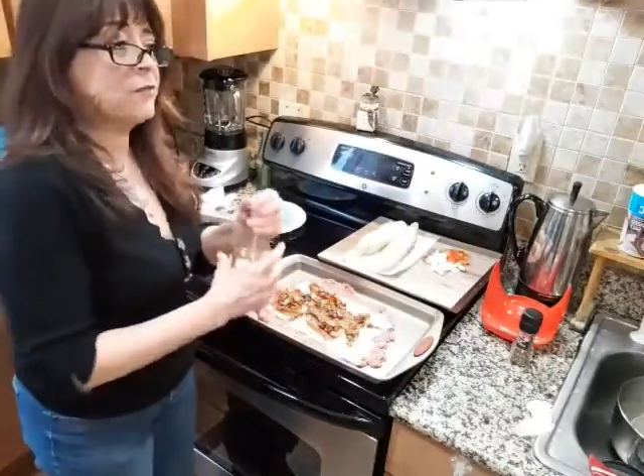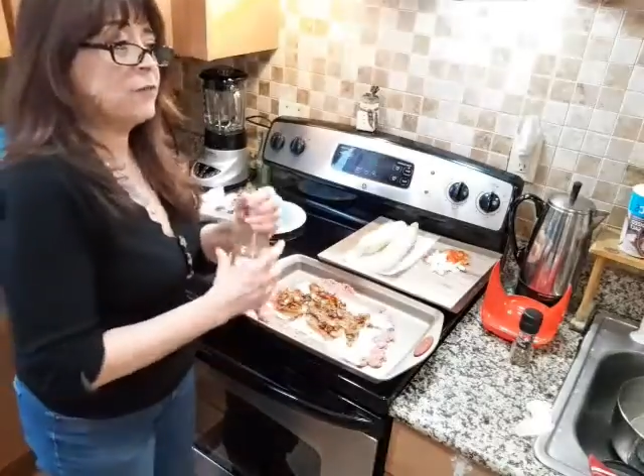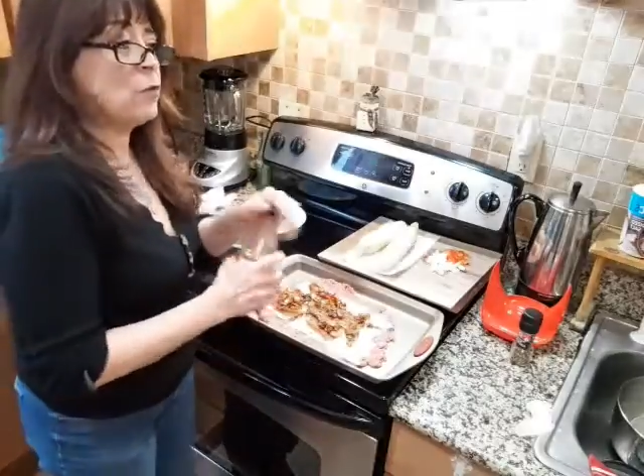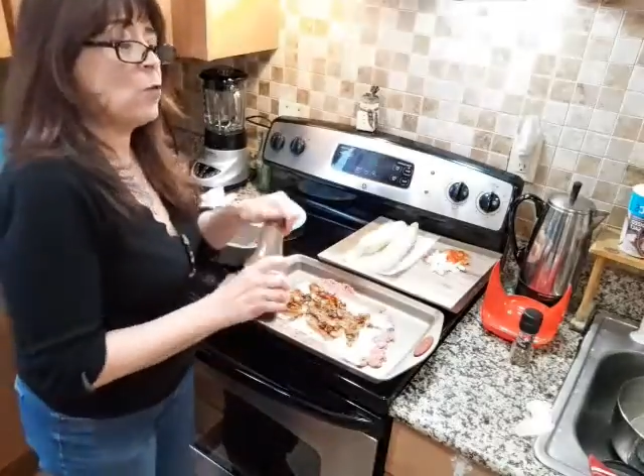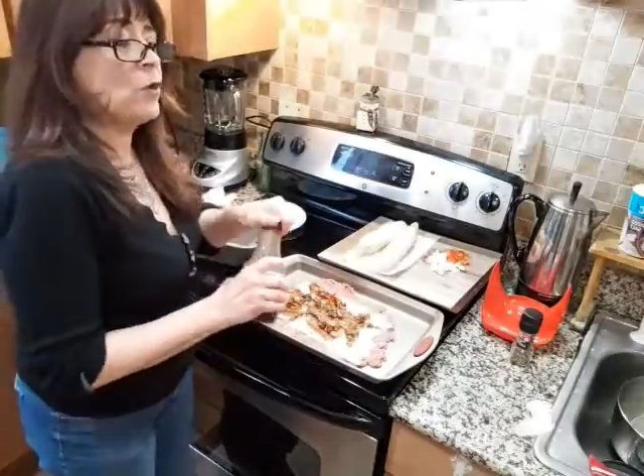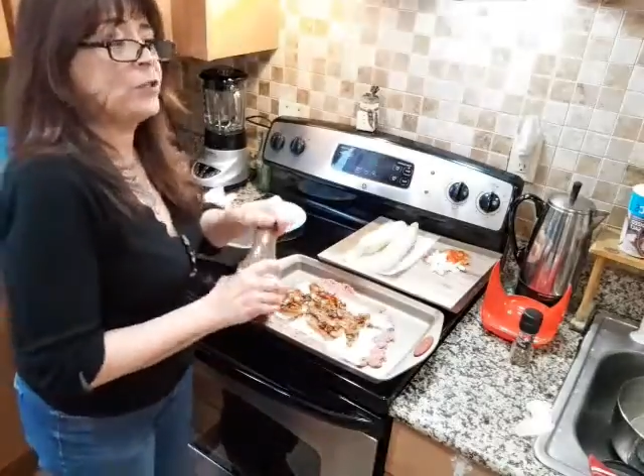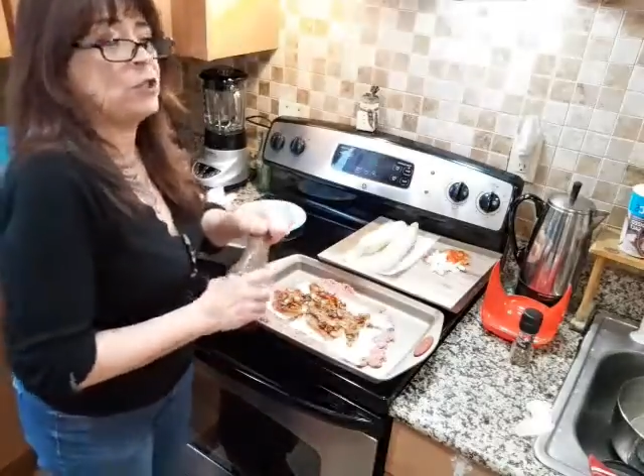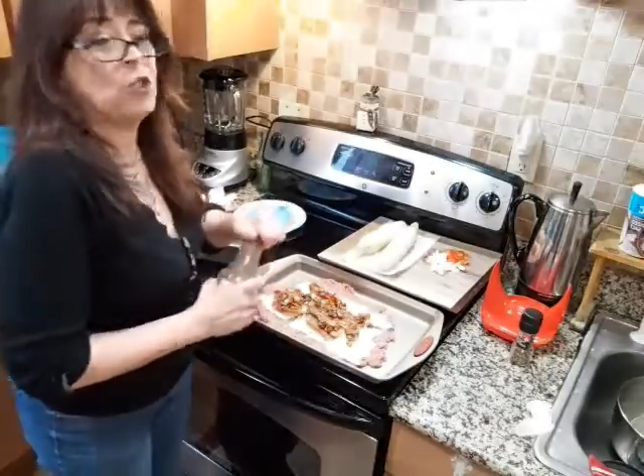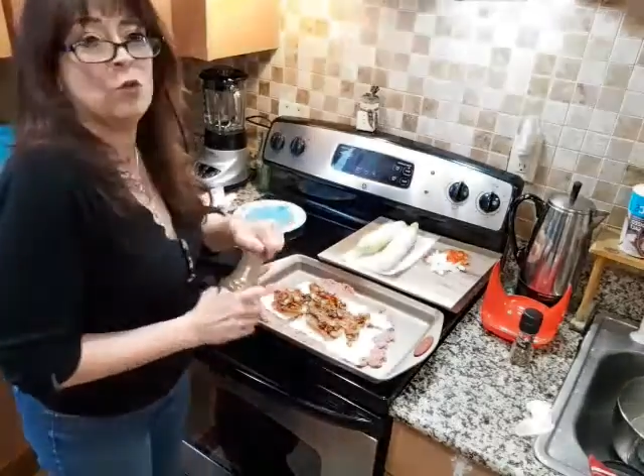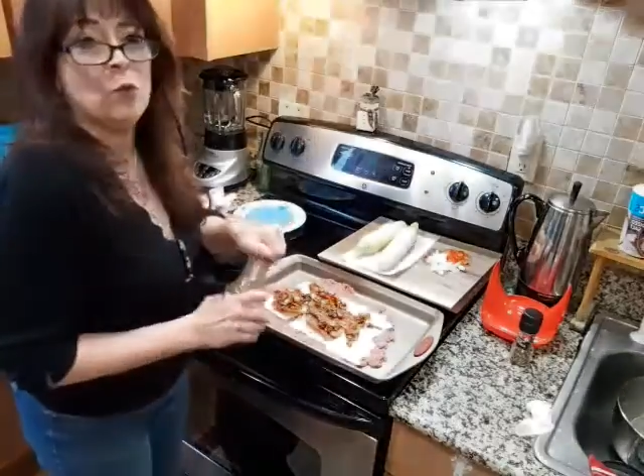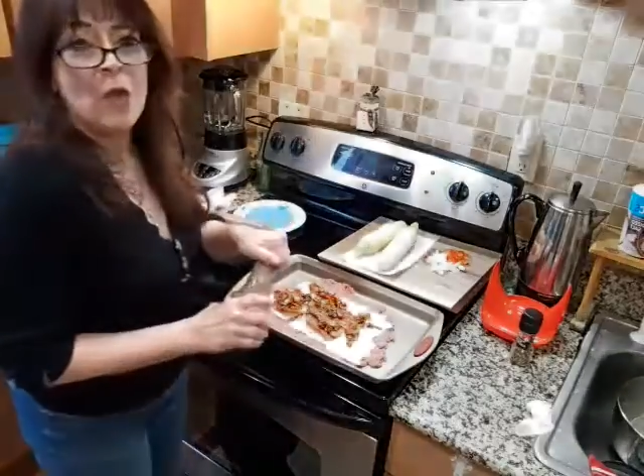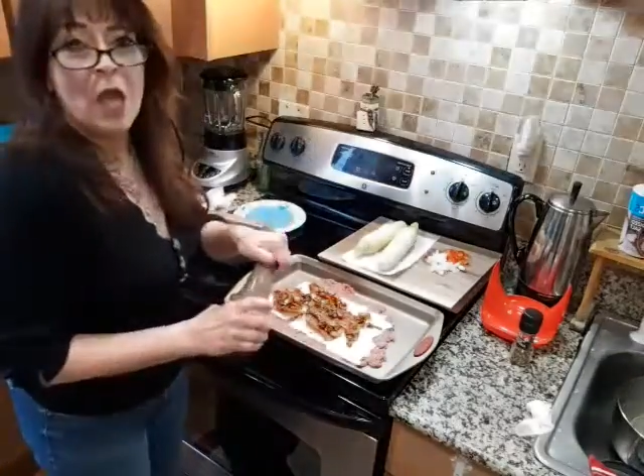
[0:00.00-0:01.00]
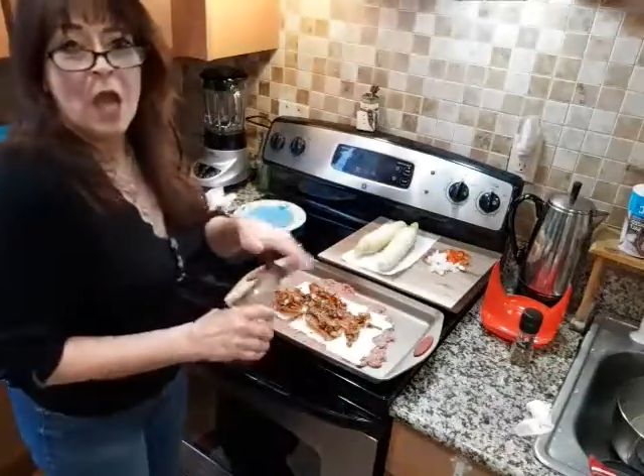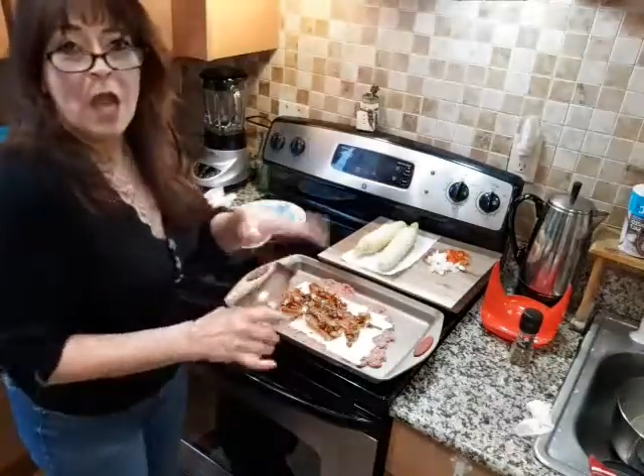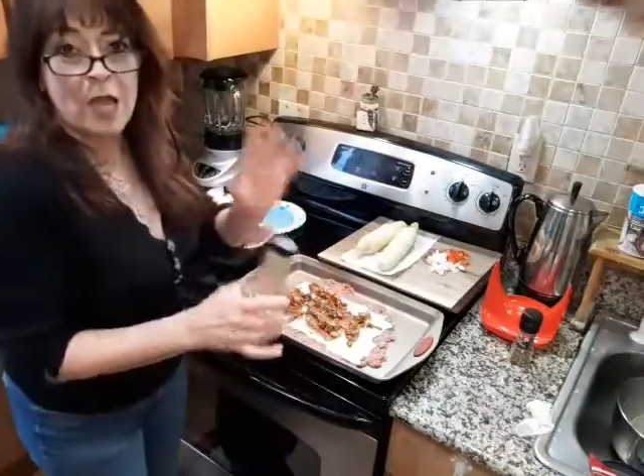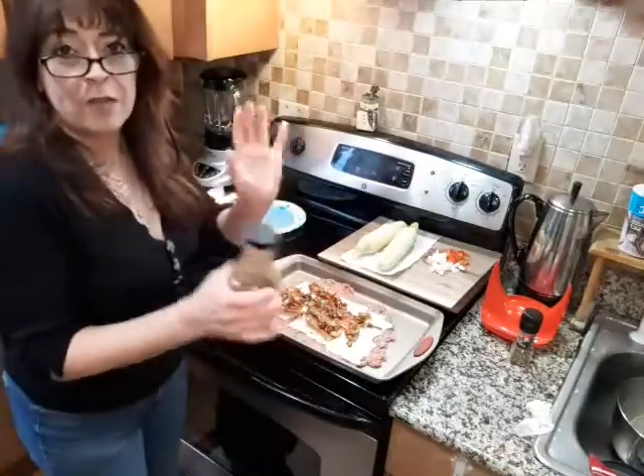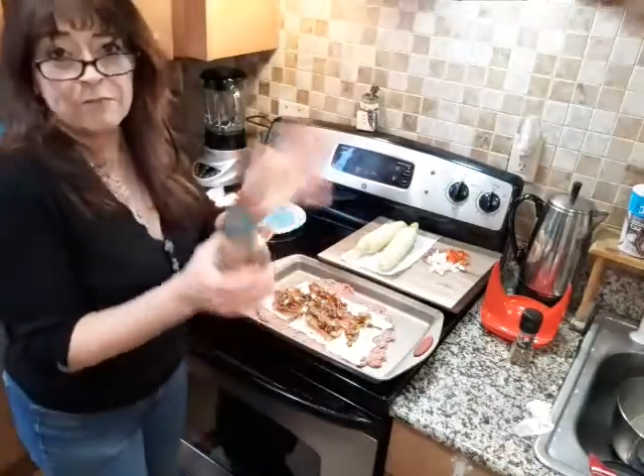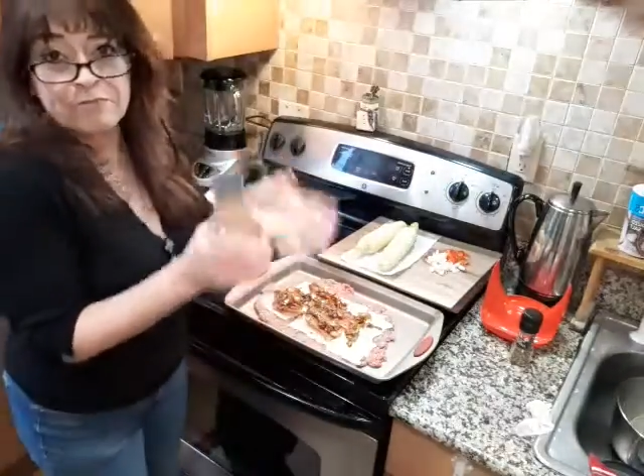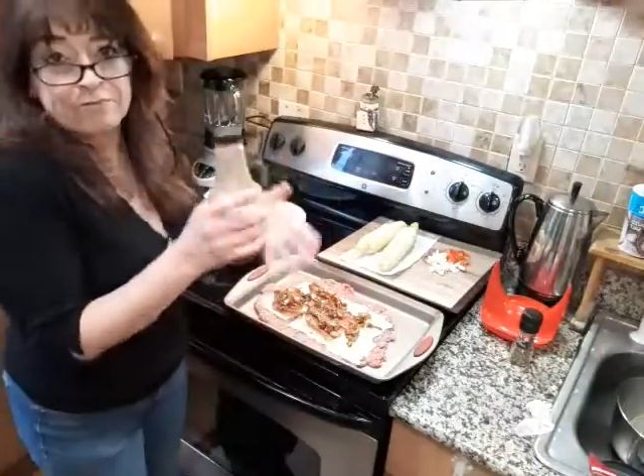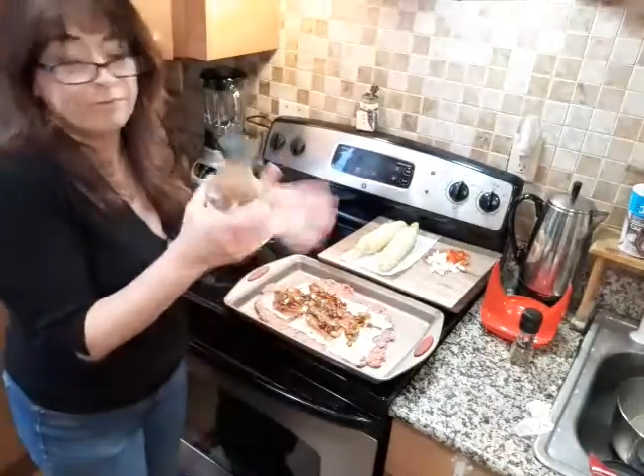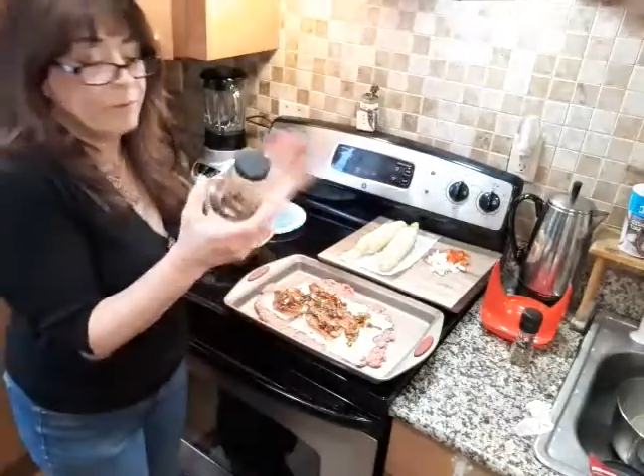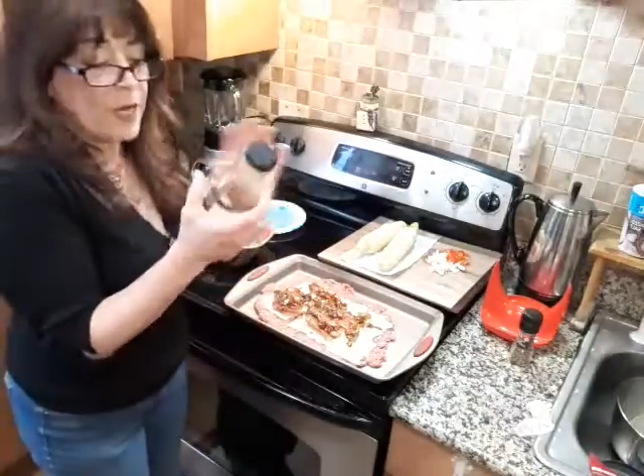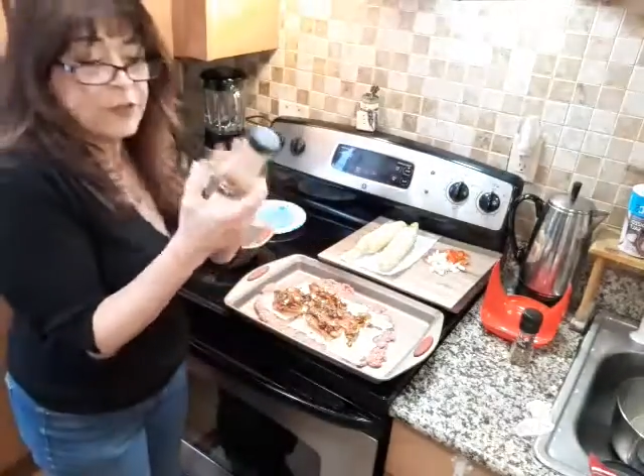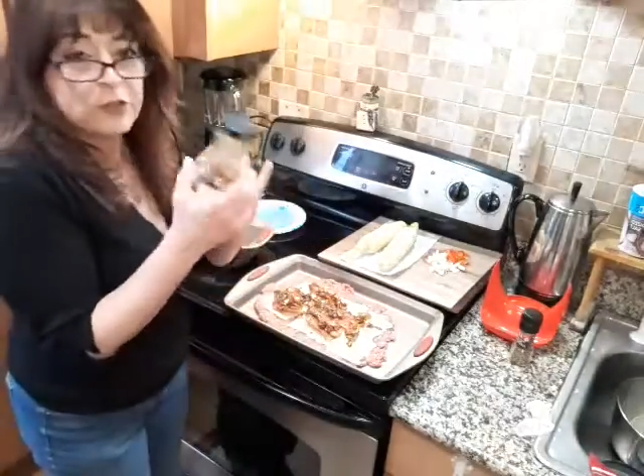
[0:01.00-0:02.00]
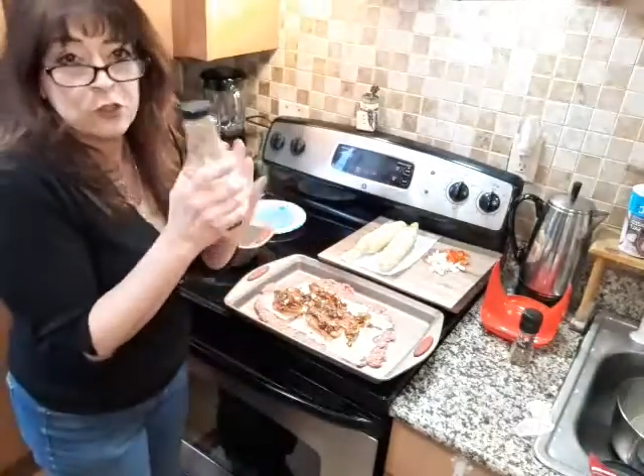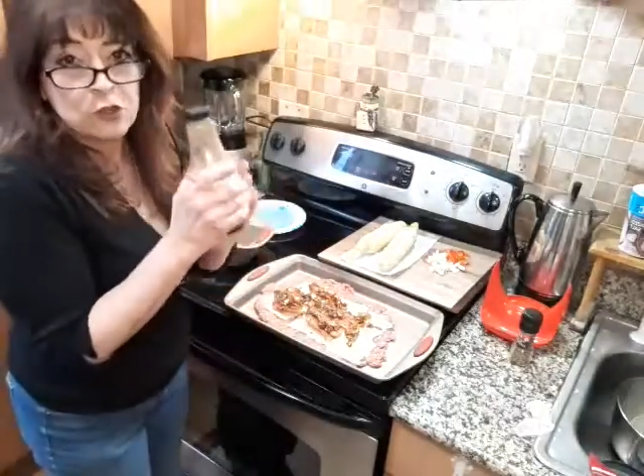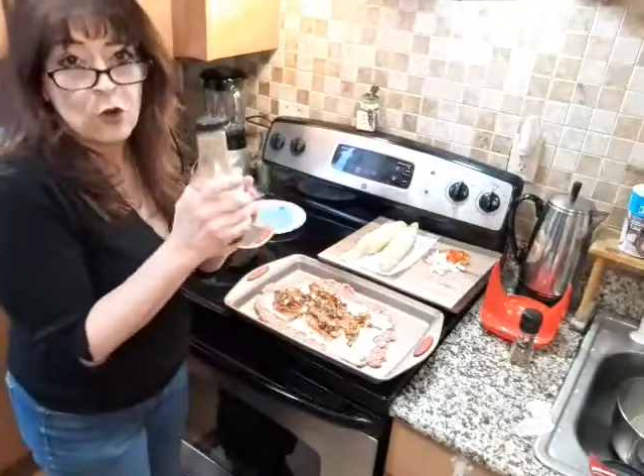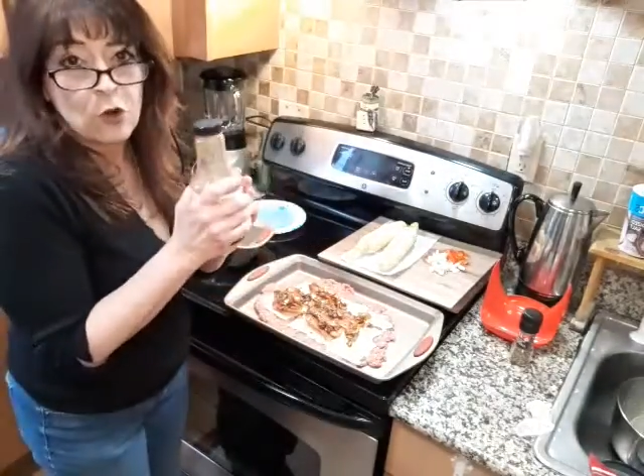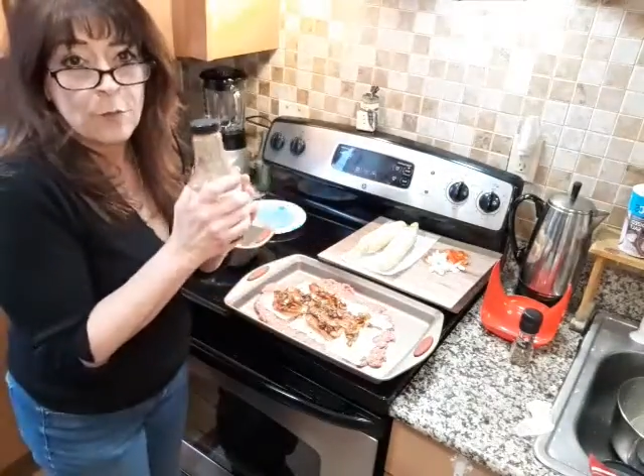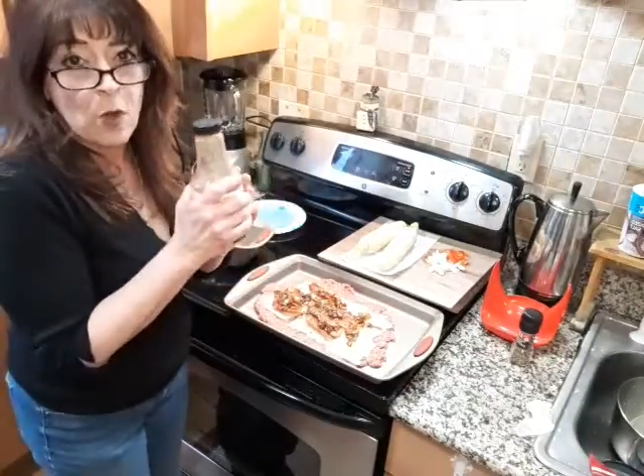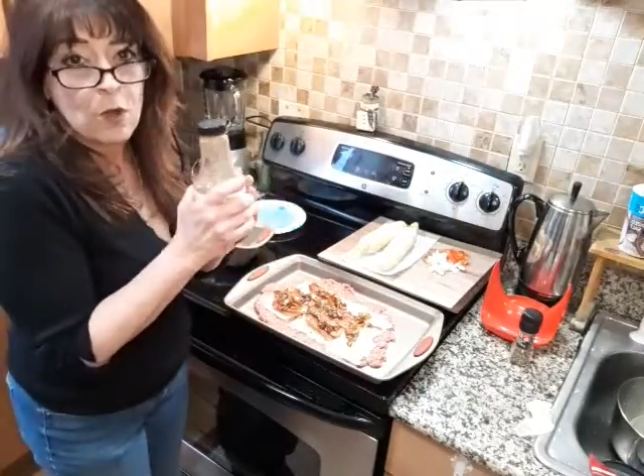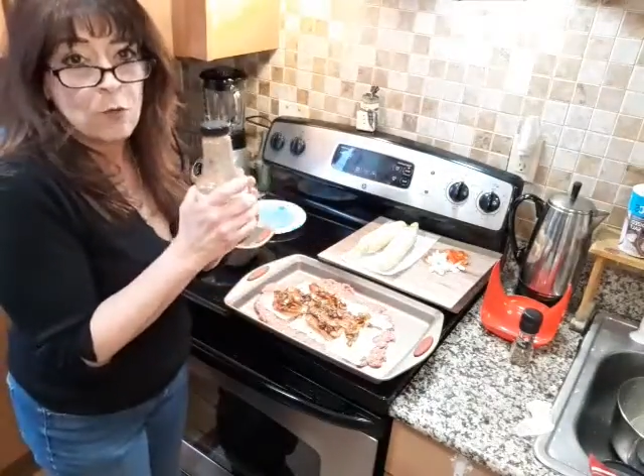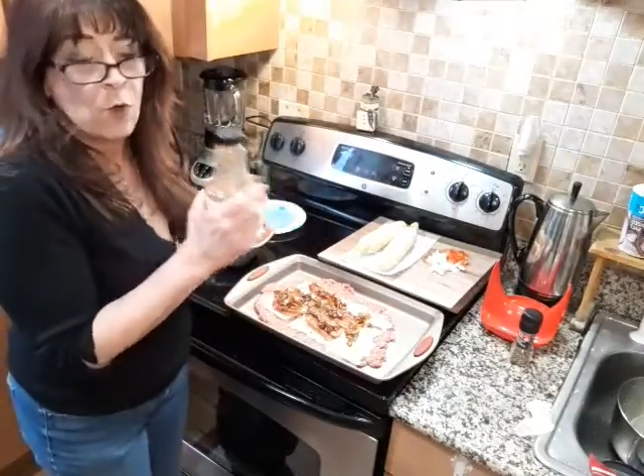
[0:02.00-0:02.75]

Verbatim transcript: if you want to. I buy the store-bought